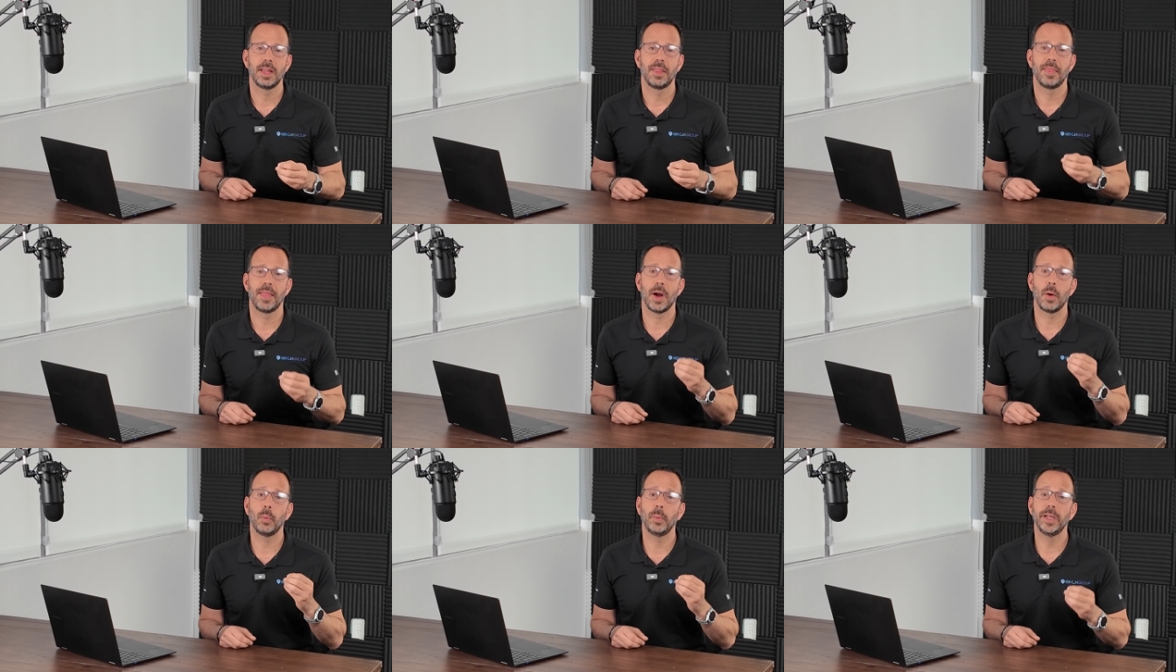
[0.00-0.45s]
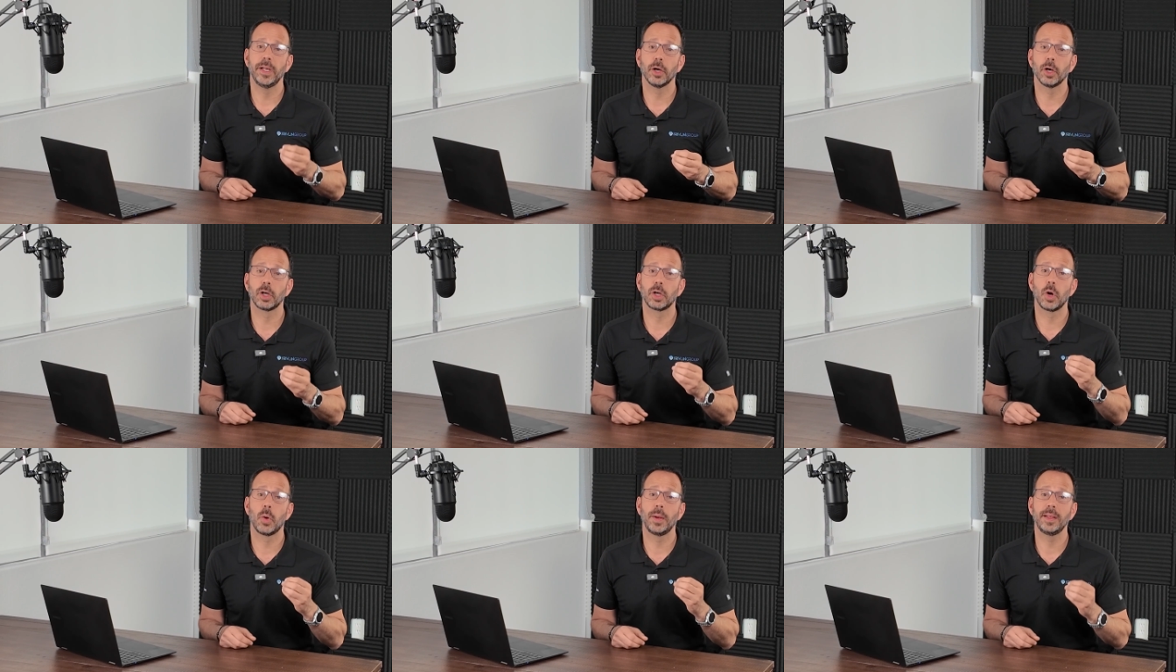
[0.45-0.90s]
that we
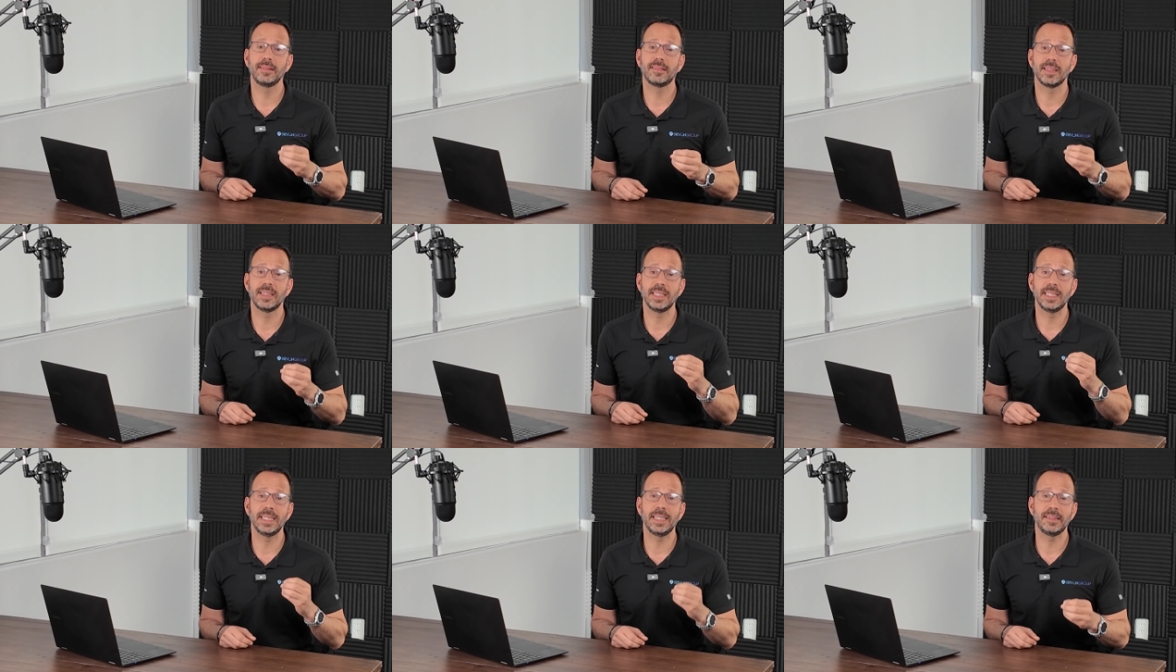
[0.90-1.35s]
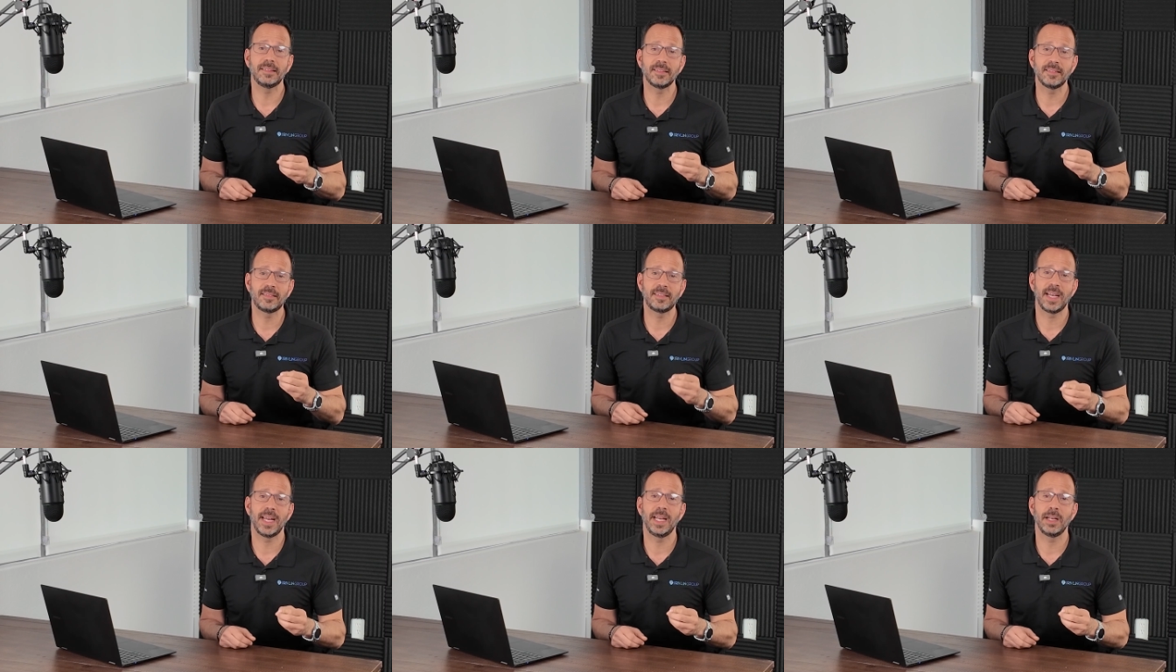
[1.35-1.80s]
are going to need
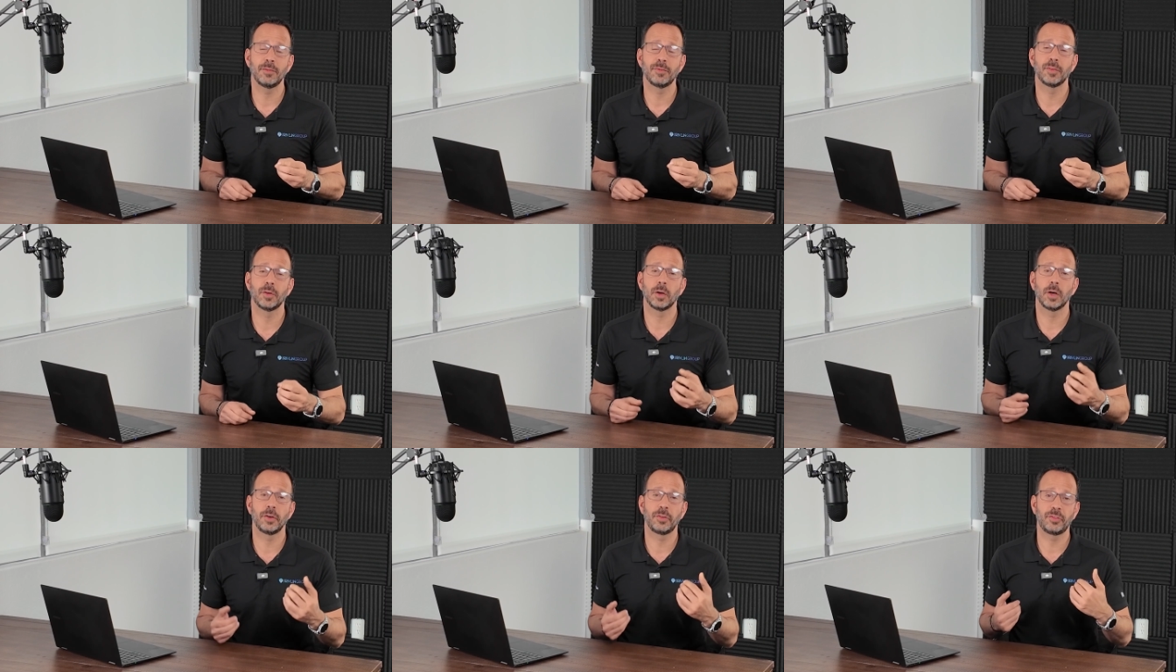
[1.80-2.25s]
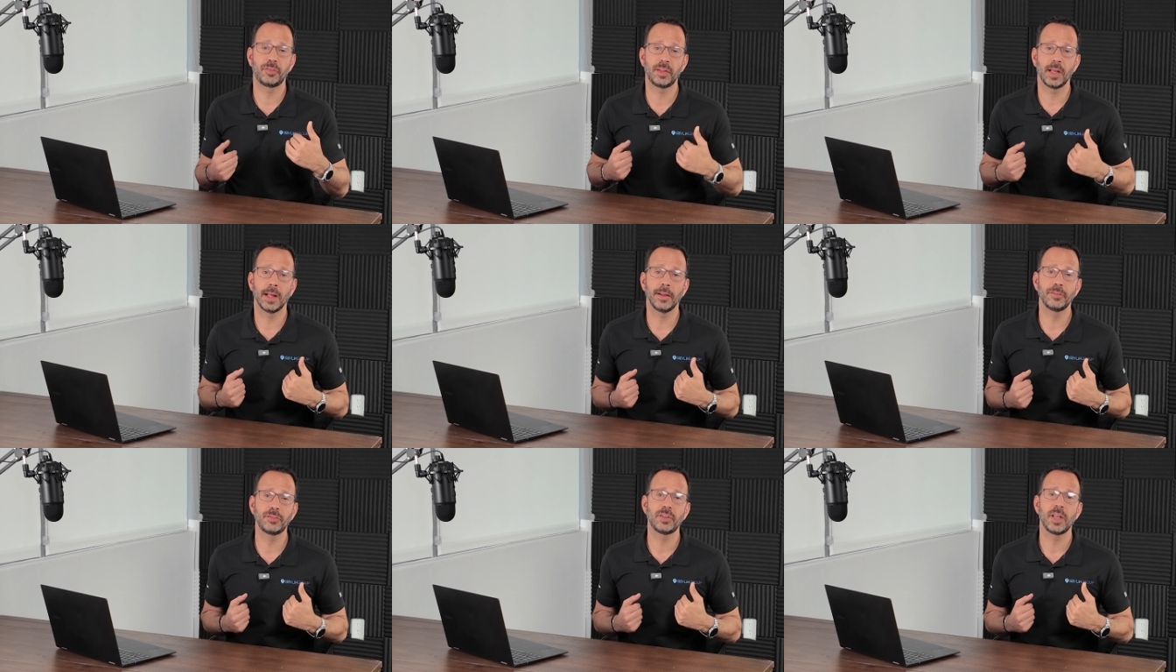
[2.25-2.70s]
to take for
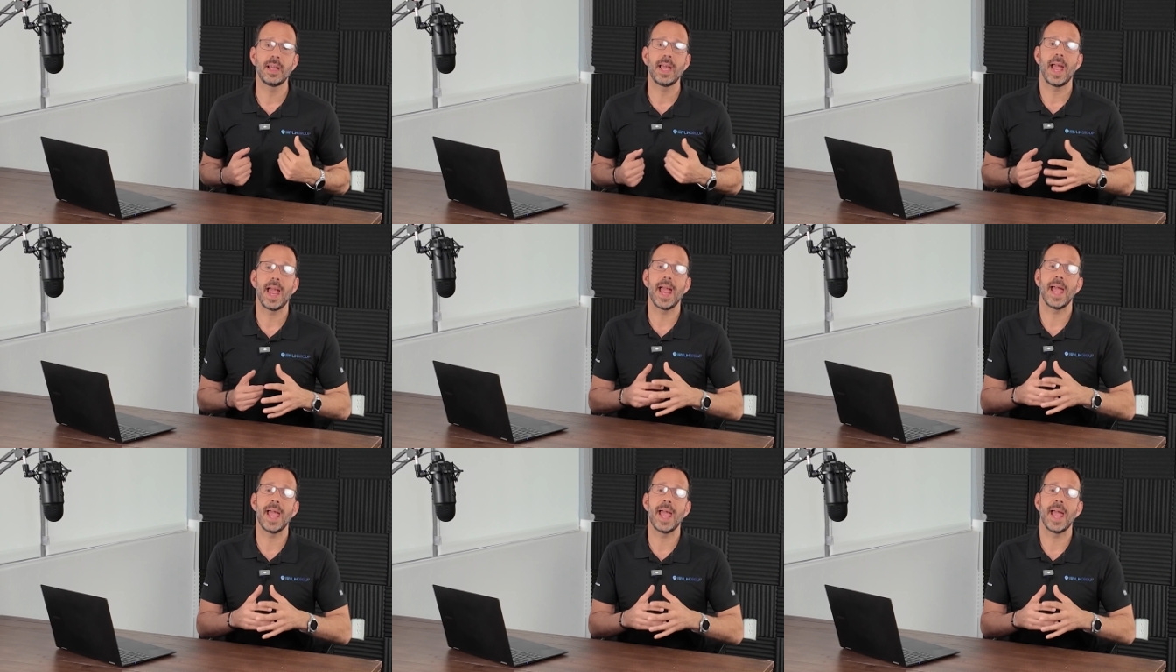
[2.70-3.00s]
ourselves